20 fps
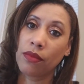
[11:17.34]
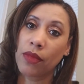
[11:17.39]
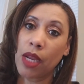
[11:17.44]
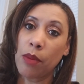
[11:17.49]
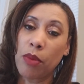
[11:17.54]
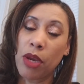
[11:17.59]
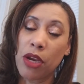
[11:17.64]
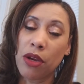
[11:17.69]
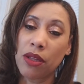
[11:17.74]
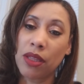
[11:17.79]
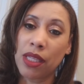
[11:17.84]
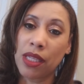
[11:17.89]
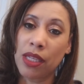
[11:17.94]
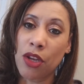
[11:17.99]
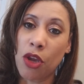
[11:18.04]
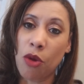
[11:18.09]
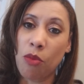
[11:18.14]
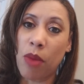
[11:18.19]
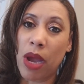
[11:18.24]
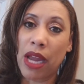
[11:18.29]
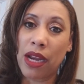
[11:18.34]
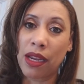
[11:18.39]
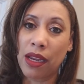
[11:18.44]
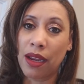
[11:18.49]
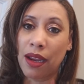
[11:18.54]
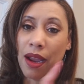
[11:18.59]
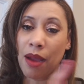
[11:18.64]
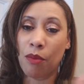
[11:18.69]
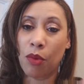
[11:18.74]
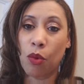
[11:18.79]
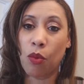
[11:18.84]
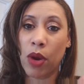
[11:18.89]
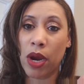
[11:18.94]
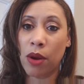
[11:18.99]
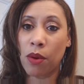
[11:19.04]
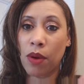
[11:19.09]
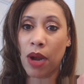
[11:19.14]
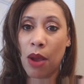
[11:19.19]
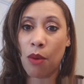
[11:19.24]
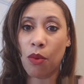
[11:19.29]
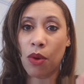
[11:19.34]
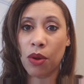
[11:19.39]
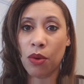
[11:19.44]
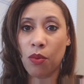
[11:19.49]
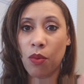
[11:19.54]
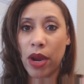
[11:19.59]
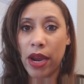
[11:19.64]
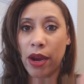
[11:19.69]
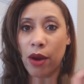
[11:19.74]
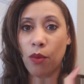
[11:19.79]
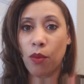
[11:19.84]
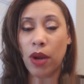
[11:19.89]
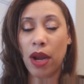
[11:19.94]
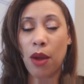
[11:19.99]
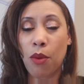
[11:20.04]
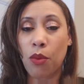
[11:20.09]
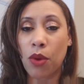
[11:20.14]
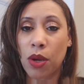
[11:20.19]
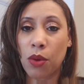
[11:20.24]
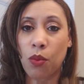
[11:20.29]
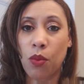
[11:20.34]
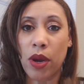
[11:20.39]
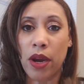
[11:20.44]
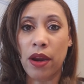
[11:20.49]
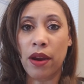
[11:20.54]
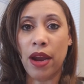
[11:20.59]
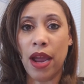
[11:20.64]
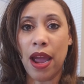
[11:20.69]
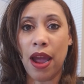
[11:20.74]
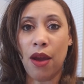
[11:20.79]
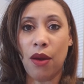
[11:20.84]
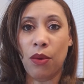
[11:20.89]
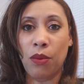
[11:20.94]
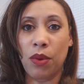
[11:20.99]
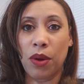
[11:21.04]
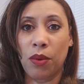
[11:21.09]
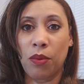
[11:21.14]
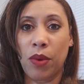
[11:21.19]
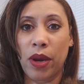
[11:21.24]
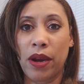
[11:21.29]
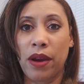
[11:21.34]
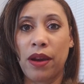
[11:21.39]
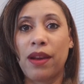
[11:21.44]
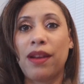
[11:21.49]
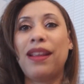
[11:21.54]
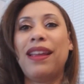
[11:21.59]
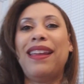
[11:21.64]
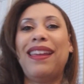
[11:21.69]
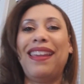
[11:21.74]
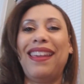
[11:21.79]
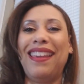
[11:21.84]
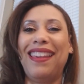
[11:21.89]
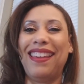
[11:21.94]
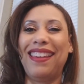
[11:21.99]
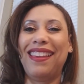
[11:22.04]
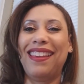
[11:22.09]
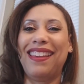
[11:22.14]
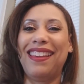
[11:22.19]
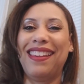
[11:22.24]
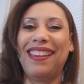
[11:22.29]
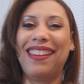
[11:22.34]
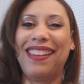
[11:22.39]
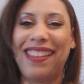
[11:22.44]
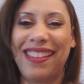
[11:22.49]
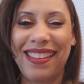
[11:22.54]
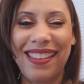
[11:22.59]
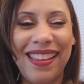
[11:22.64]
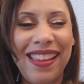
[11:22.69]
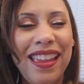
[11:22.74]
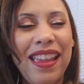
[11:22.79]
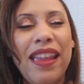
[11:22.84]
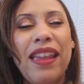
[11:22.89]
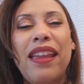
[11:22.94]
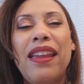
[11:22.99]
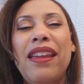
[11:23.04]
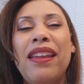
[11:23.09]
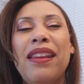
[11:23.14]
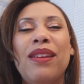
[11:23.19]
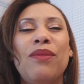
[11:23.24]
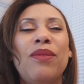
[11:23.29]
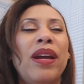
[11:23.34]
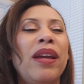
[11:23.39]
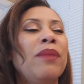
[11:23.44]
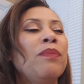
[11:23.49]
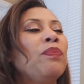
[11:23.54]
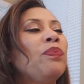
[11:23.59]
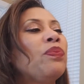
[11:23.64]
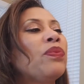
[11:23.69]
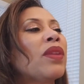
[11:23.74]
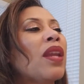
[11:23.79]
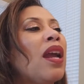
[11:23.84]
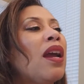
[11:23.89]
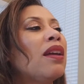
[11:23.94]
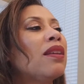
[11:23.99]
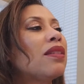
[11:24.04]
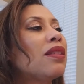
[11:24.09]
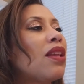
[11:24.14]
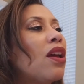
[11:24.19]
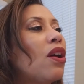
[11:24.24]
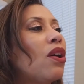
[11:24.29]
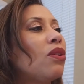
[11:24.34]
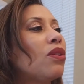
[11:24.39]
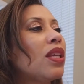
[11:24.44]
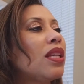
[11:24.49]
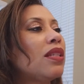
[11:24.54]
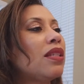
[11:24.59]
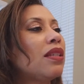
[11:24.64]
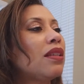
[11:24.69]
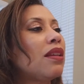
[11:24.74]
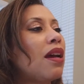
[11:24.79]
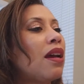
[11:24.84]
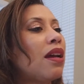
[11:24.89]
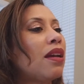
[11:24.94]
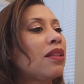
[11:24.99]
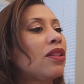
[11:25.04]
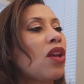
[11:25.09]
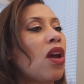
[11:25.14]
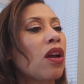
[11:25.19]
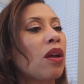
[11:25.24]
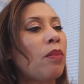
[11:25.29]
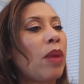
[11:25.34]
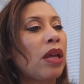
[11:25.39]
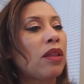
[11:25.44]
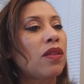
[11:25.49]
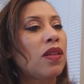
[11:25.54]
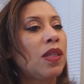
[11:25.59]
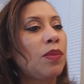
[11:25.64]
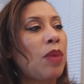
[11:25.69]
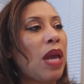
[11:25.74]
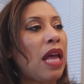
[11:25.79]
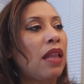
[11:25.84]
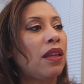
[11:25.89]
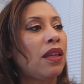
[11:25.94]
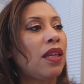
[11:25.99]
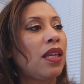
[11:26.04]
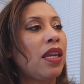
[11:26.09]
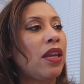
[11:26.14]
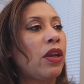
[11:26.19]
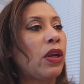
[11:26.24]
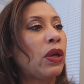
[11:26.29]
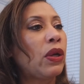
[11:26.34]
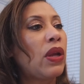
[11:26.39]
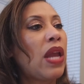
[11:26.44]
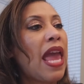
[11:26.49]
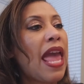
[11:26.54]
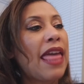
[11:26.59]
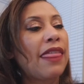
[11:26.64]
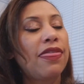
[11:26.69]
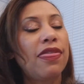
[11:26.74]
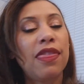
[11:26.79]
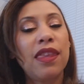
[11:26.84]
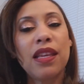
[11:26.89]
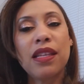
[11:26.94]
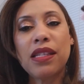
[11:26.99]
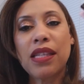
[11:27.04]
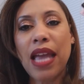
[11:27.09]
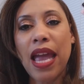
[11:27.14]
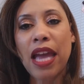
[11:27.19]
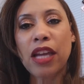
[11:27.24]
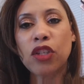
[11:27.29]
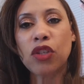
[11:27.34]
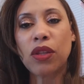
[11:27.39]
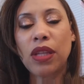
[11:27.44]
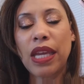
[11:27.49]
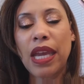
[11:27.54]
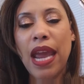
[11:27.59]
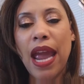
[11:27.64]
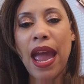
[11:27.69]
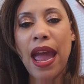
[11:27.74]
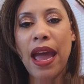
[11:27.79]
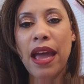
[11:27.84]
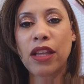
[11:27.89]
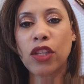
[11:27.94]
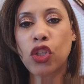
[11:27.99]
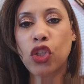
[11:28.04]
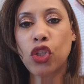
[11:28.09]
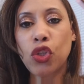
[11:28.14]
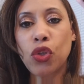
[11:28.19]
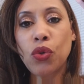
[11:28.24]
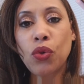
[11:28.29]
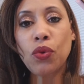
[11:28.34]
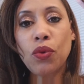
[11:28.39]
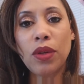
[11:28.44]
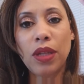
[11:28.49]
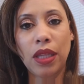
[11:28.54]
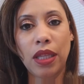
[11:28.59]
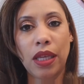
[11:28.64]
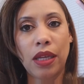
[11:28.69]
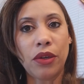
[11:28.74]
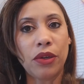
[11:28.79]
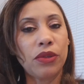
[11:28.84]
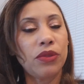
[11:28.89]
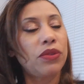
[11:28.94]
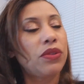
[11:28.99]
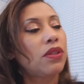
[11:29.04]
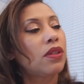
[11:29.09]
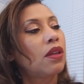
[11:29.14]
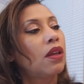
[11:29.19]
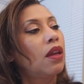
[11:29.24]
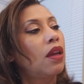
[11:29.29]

Apparently nobody. I'm gonna wear what I want to wear, when I want to wear it, how I want to wear it. Anyway, so let's talk about this palette here. This actually has two glitters